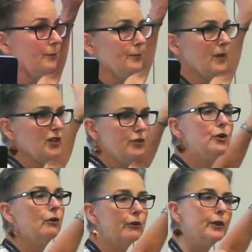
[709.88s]
um, a
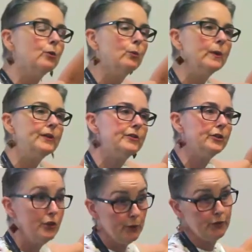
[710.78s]
tutorial with
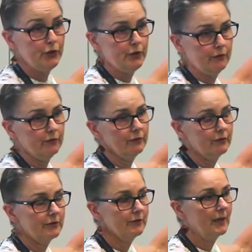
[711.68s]
the new
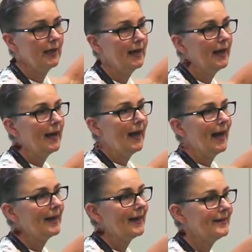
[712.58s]
students
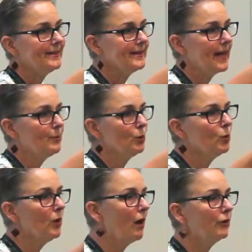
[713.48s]
and they were
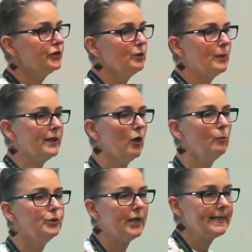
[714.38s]
all asked to bring an
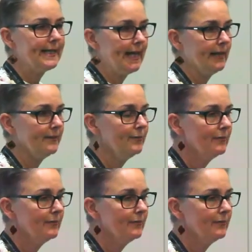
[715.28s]
object in